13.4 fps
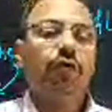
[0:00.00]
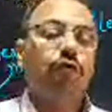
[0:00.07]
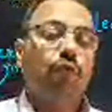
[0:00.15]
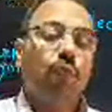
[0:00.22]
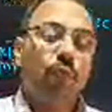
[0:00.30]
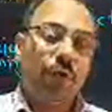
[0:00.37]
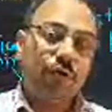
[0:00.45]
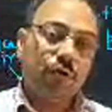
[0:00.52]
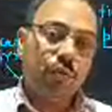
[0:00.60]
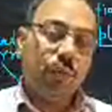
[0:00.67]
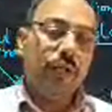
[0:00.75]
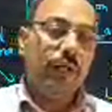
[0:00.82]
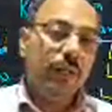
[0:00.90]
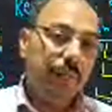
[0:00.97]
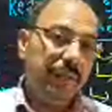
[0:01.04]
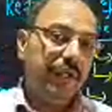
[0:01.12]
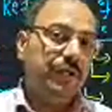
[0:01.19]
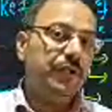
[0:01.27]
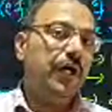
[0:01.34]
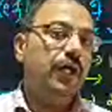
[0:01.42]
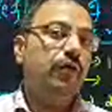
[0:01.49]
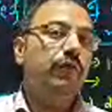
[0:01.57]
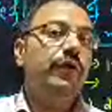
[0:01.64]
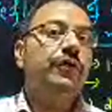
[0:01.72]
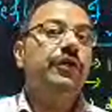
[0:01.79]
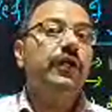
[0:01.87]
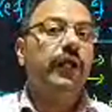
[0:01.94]
So virtual image
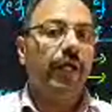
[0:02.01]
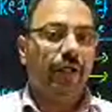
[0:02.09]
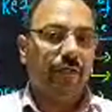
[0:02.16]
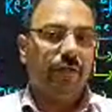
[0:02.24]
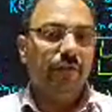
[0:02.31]
always erect.